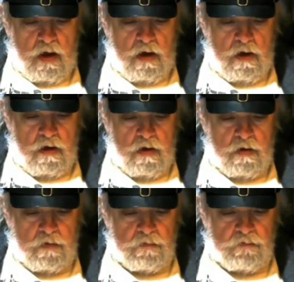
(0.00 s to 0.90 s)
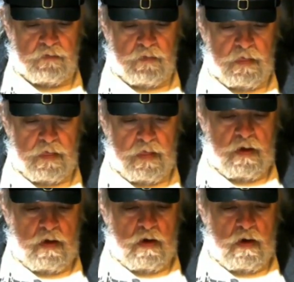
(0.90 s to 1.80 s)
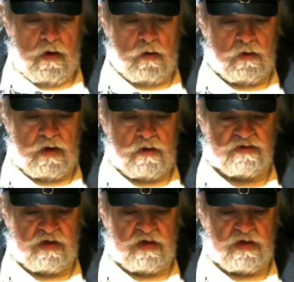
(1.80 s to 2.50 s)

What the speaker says: Okay, you